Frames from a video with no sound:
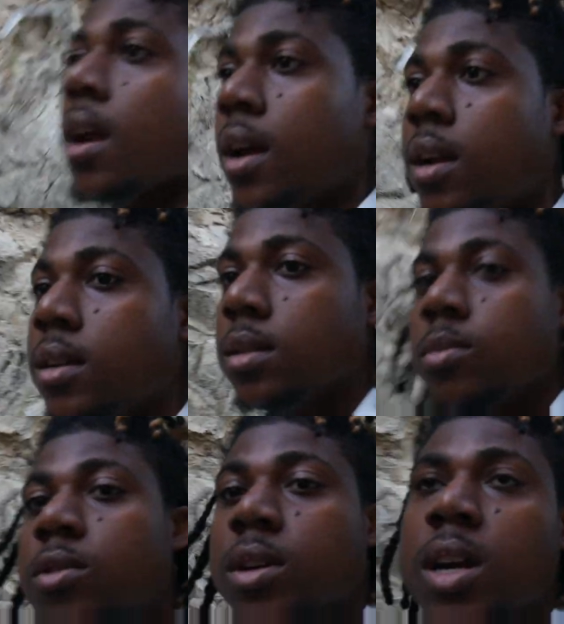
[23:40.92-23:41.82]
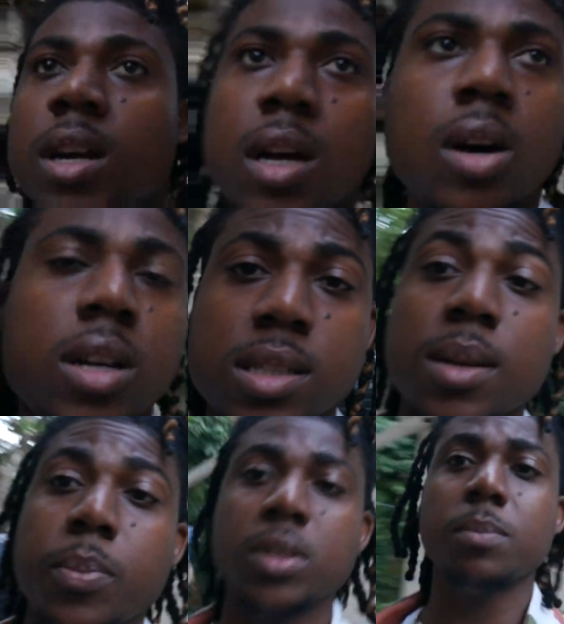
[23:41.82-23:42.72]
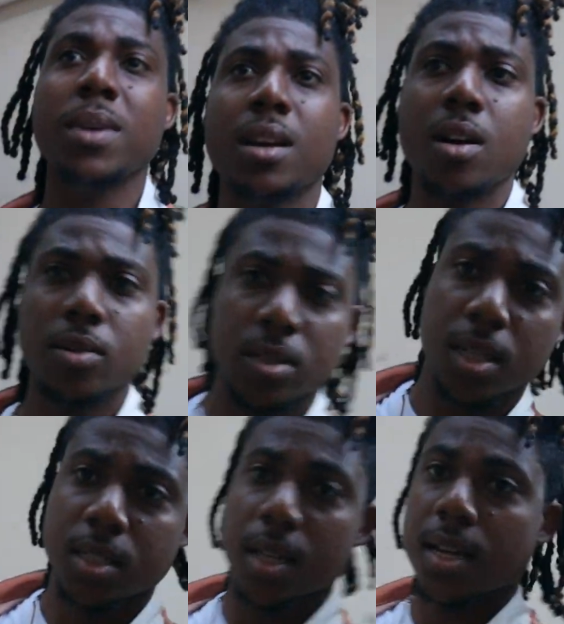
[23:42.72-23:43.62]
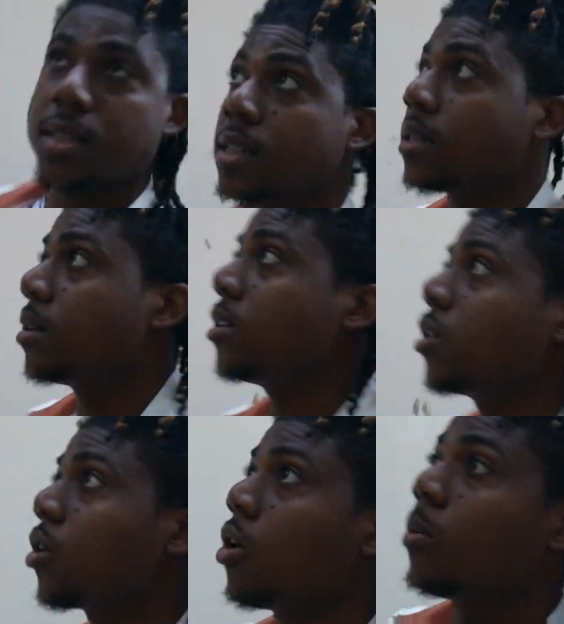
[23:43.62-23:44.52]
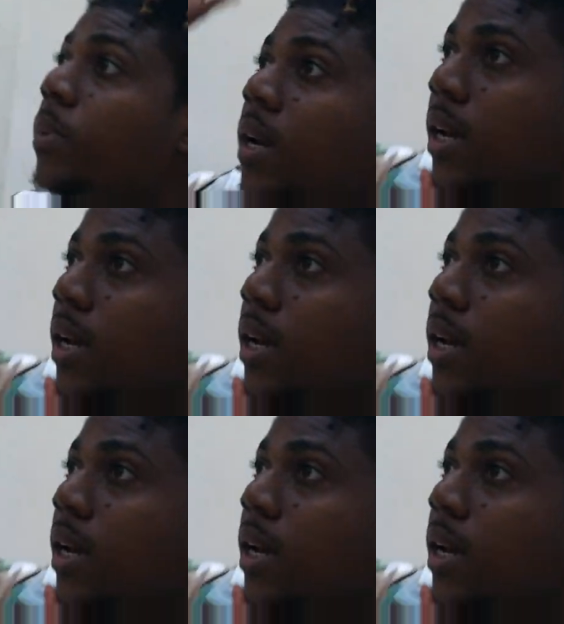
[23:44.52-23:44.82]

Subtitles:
A little more. It's a pretty big house, as you can see. It no go up in